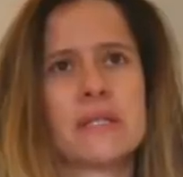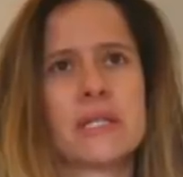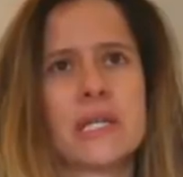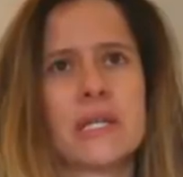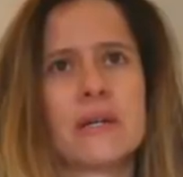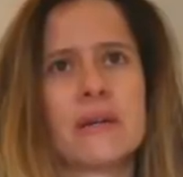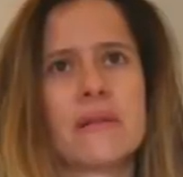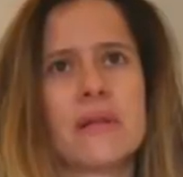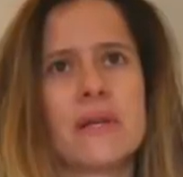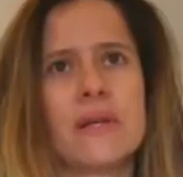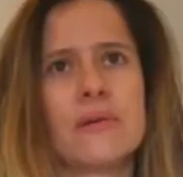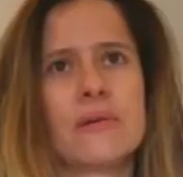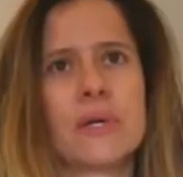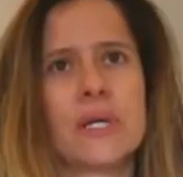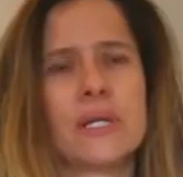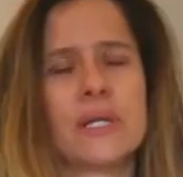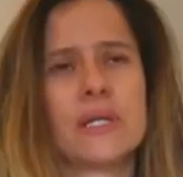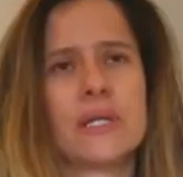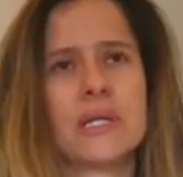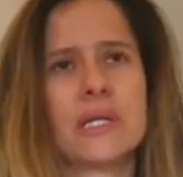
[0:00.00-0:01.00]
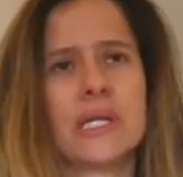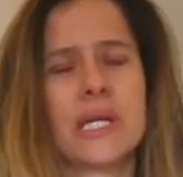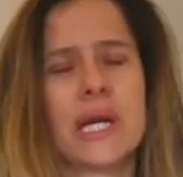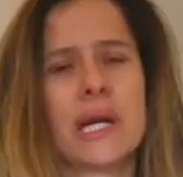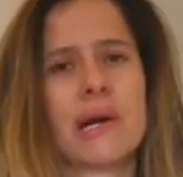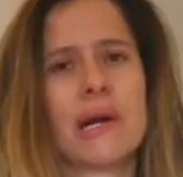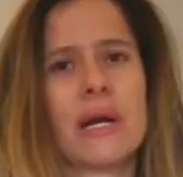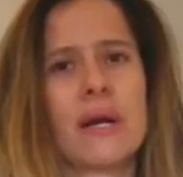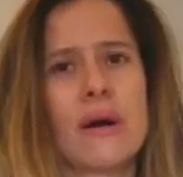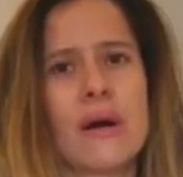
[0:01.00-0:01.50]
skill that you can
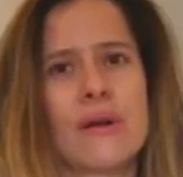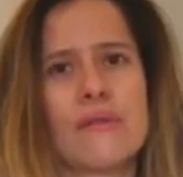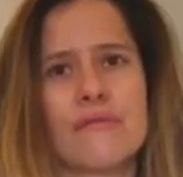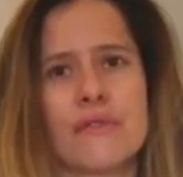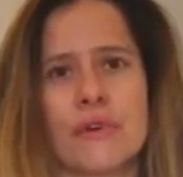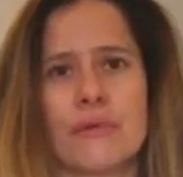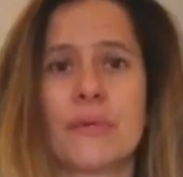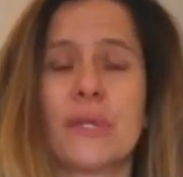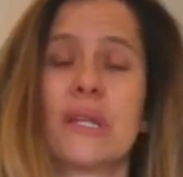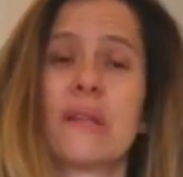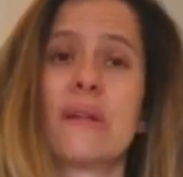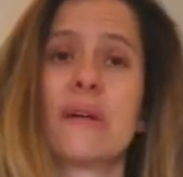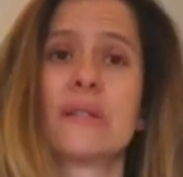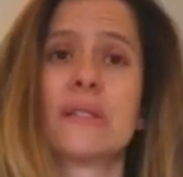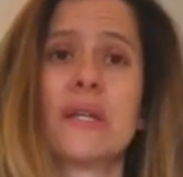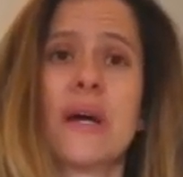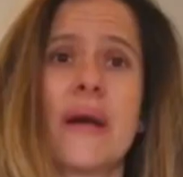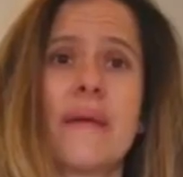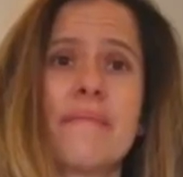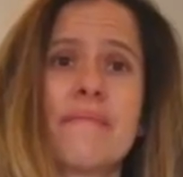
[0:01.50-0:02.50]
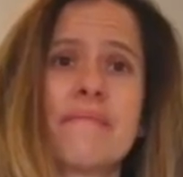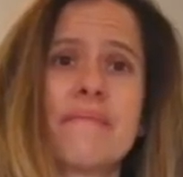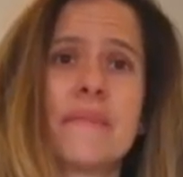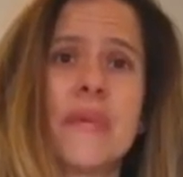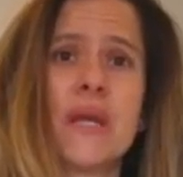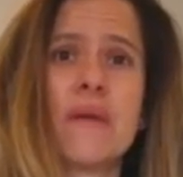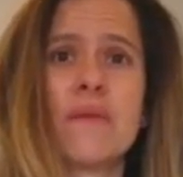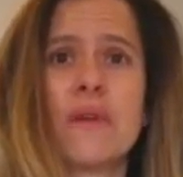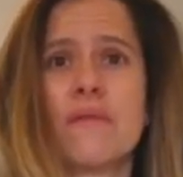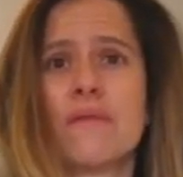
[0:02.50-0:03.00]
carry on for a really long time.
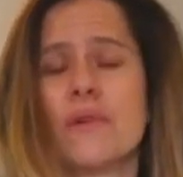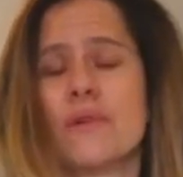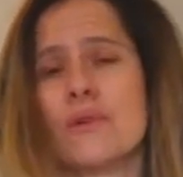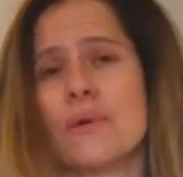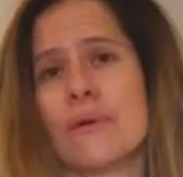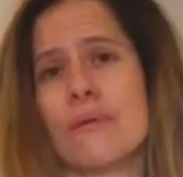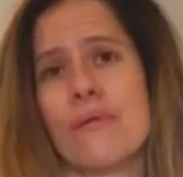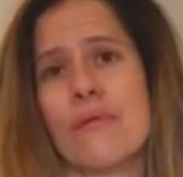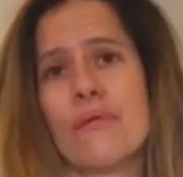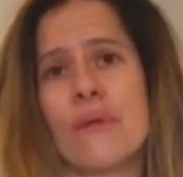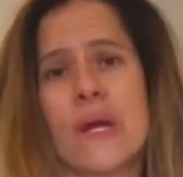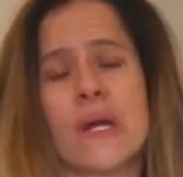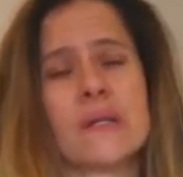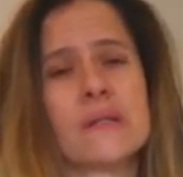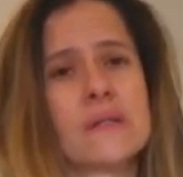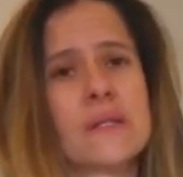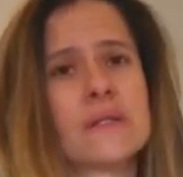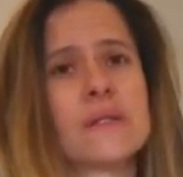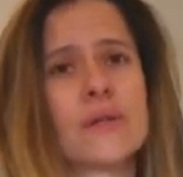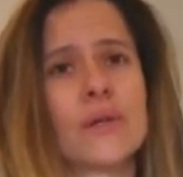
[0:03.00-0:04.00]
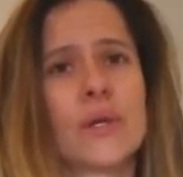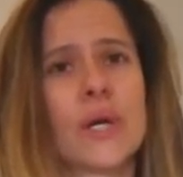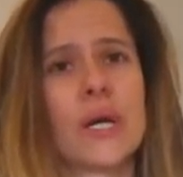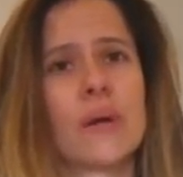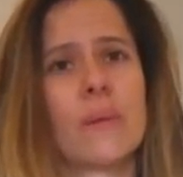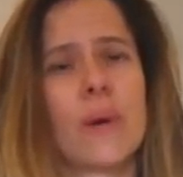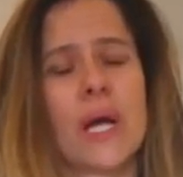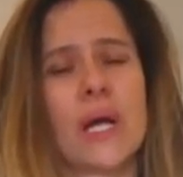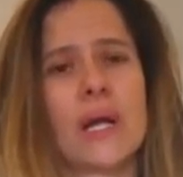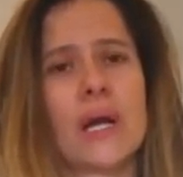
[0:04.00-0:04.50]
Even if you do other things, it's a
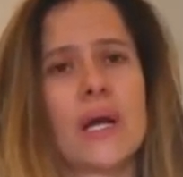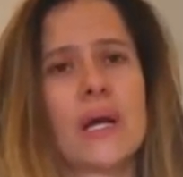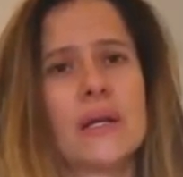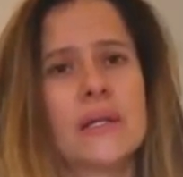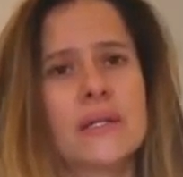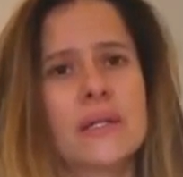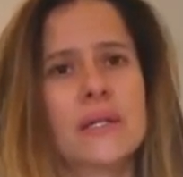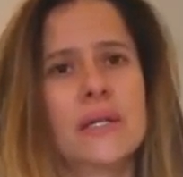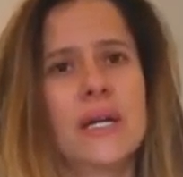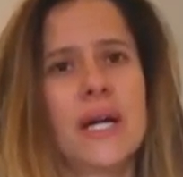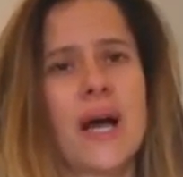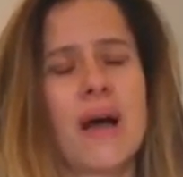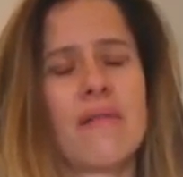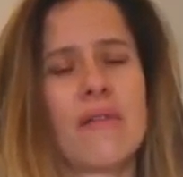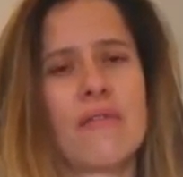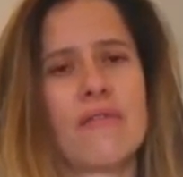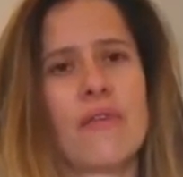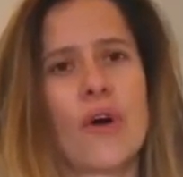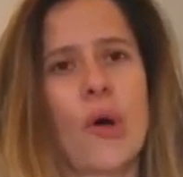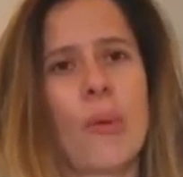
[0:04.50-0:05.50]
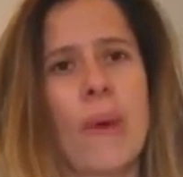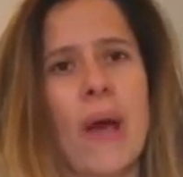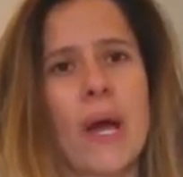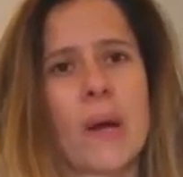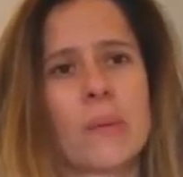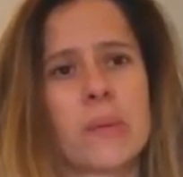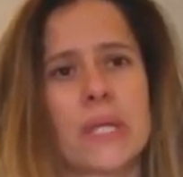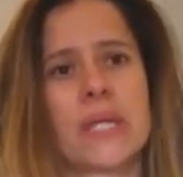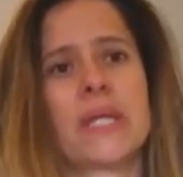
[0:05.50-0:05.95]
great way to have a fallback